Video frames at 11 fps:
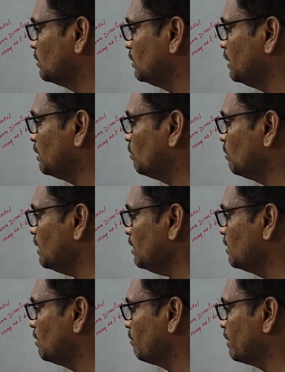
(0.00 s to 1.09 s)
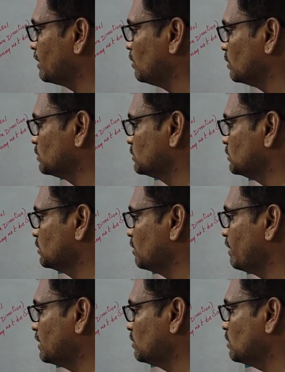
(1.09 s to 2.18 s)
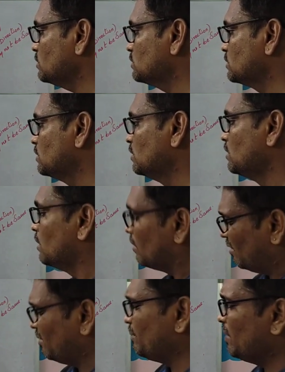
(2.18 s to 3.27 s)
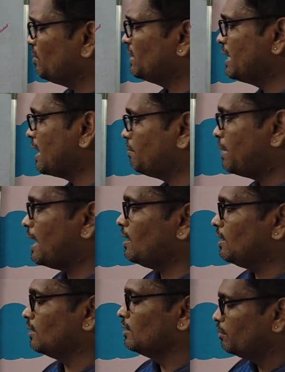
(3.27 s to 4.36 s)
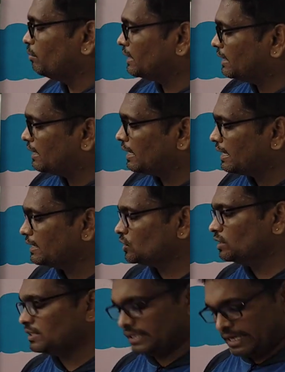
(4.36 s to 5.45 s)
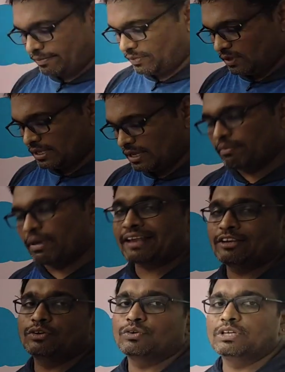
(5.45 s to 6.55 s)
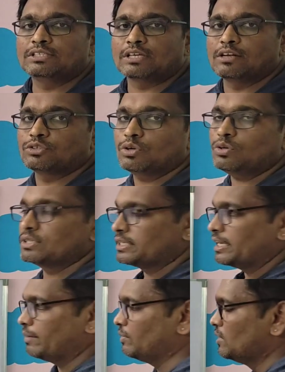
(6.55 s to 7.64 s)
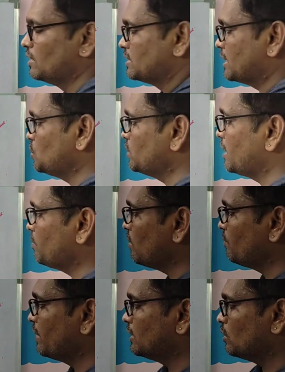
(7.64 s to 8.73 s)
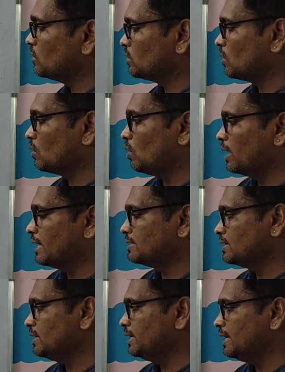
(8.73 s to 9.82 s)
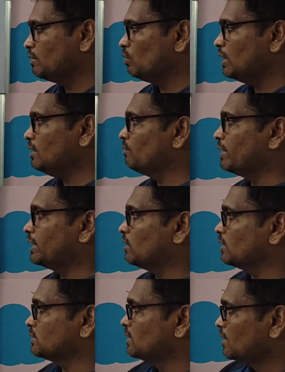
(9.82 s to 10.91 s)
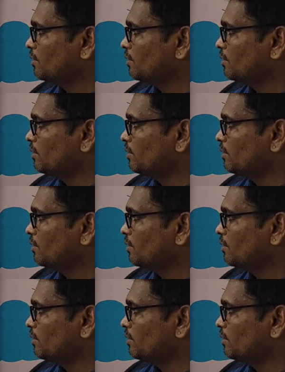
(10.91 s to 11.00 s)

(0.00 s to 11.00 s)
Equal vectors. The vectors maybe they are parallel, but their direction is same, their magnitude is also same. Such a type of vectors are called as equal vectors.